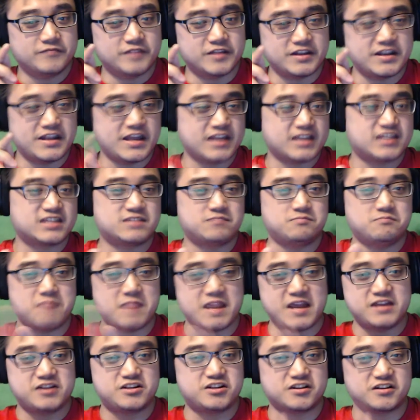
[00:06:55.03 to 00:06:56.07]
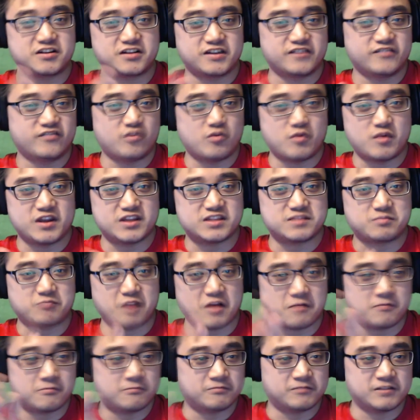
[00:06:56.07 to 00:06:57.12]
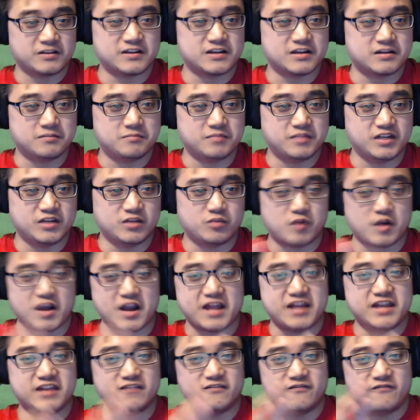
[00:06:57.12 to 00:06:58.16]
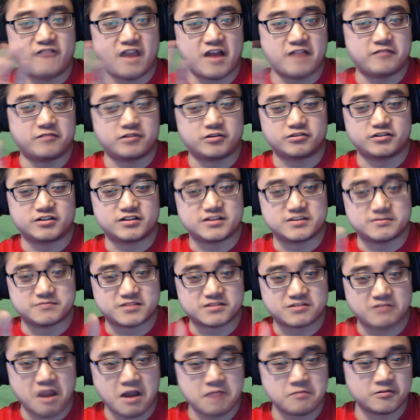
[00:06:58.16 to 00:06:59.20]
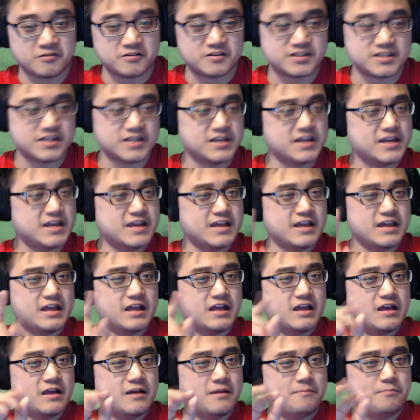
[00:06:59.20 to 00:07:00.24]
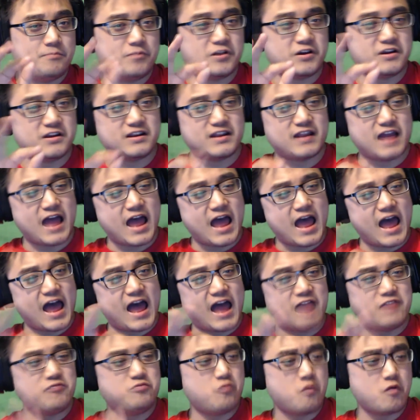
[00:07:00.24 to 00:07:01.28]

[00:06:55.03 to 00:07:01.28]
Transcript: the next major giveaway is probably going to be when I hit 500 subscribers, but I